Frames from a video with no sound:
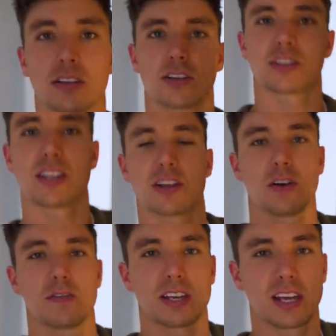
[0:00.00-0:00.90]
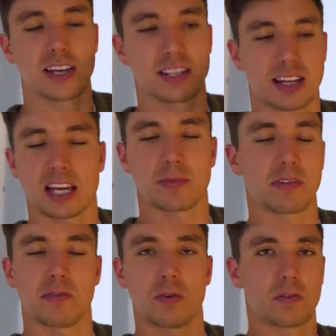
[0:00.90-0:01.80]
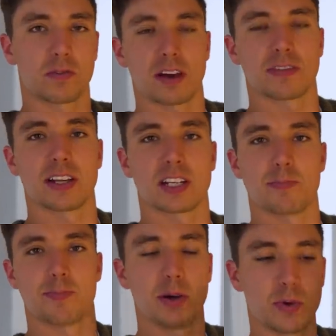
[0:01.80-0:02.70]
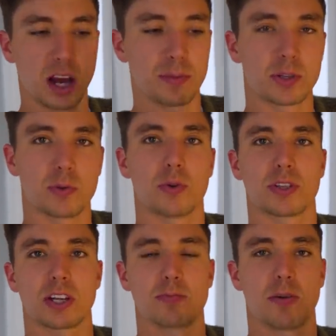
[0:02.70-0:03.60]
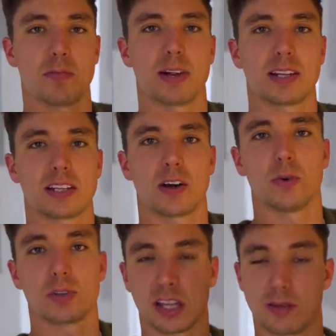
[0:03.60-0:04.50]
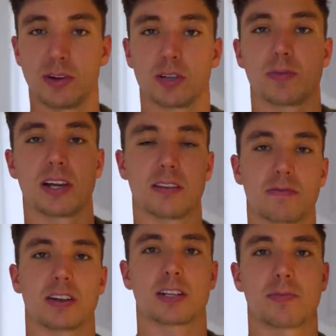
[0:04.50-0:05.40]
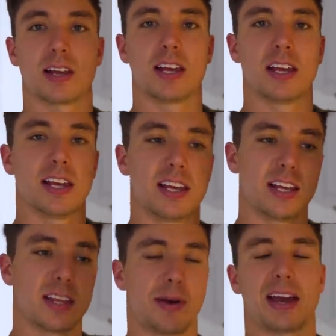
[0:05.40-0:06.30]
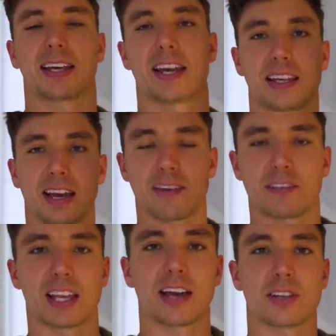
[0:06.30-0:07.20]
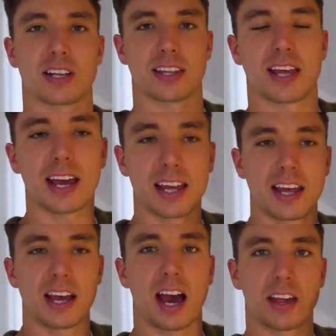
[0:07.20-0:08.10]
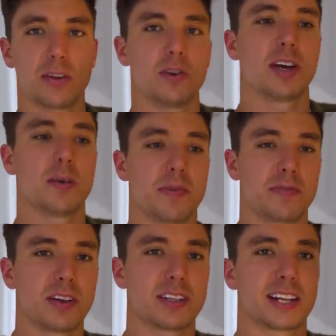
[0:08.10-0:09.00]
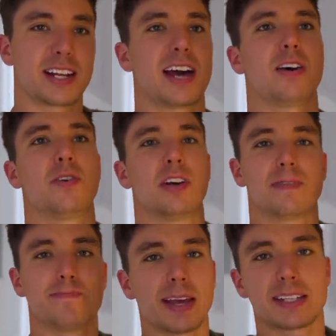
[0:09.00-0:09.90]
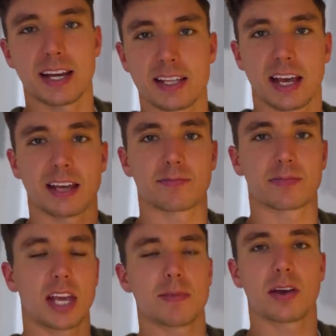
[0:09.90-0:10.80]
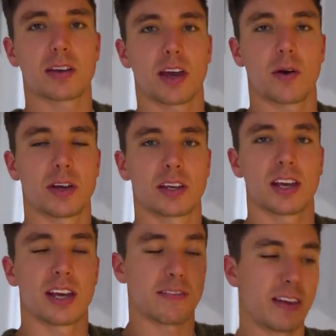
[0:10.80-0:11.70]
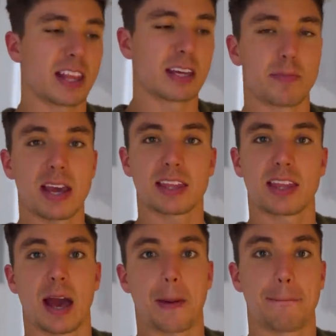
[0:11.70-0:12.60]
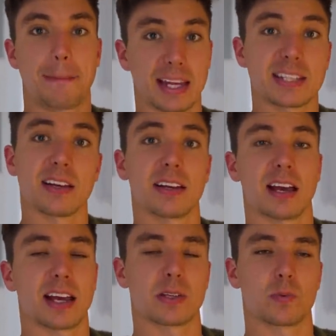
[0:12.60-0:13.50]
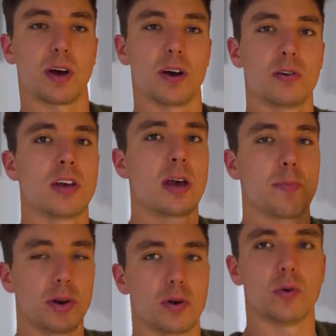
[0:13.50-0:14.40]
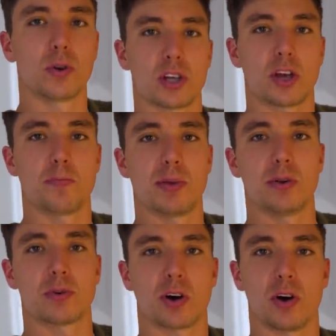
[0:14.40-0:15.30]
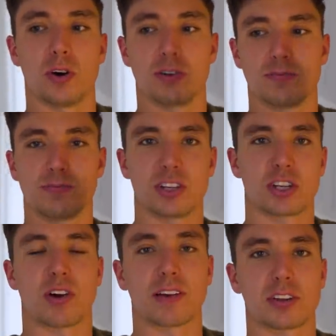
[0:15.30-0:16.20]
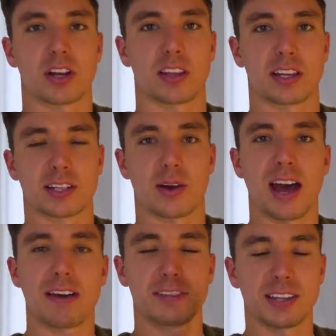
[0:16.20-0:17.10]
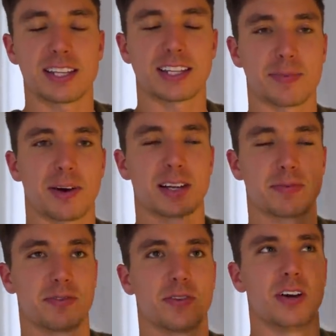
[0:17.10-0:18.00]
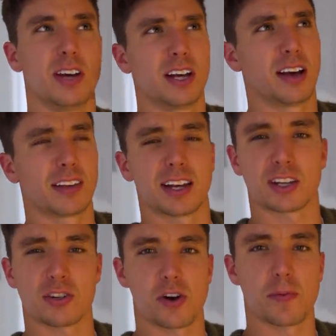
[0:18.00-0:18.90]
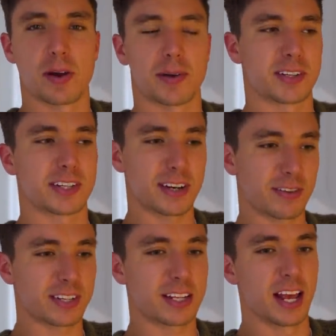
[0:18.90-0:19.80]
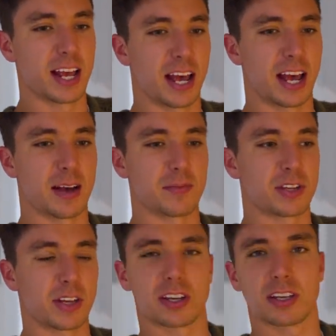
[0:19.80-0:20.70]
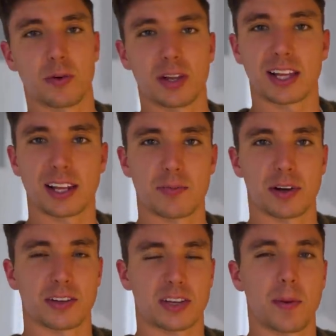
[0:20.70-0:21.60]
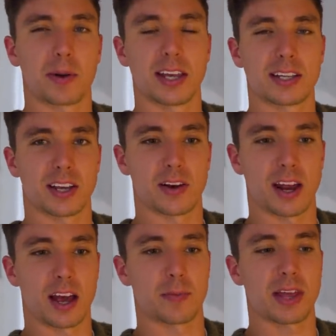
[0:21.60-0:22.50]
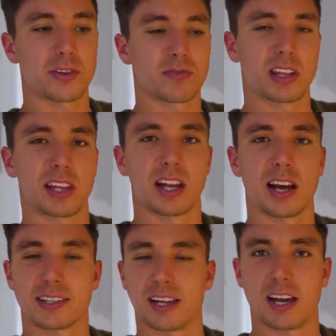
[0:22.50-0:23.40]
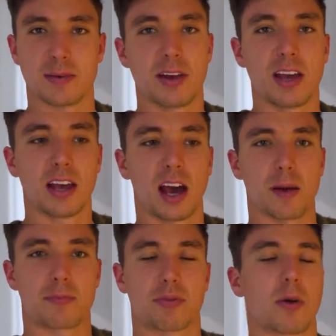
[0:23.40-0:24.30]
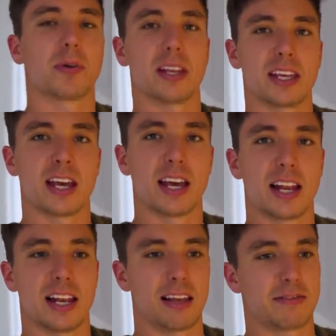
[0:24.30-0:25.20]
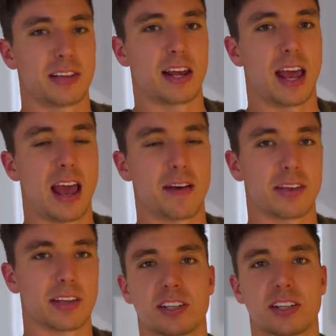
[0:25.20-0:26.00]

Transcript: So since over the years, it's taken me four or five years to build up towards those mobility goals, like the middle split, the front split, the pancake, everything else like that, I thought it would be fun to now maintain that, keep that going, if anything, make that better as well, but also build on the strength side of things. Now I have done this in the past before, I've done like a Strong and Mobile series, um, so can, I will link that down below. It's a couple of years ago now, but that was really the last time I properly lifted heavy.